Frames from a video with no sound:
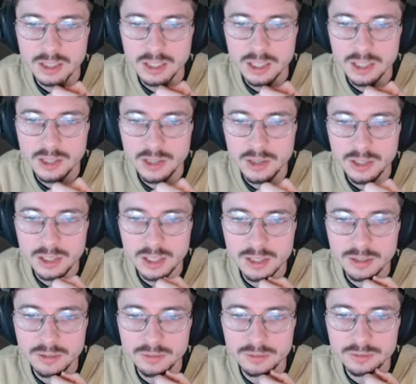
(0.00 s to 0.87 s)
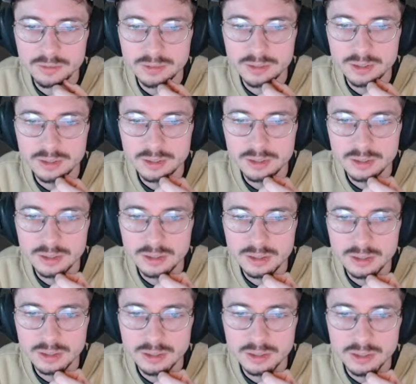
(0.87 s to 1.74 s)
And then they'll have
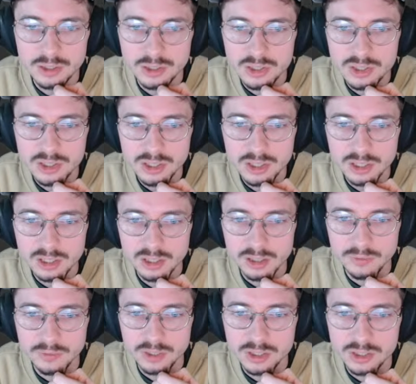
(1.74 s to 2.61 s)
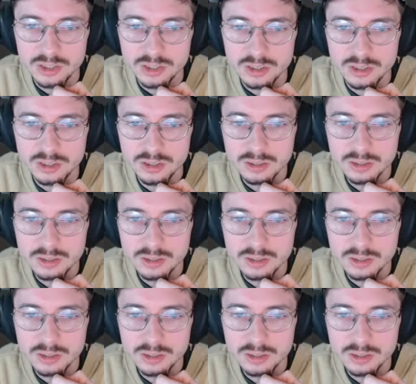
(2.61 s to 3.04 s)
the circular version.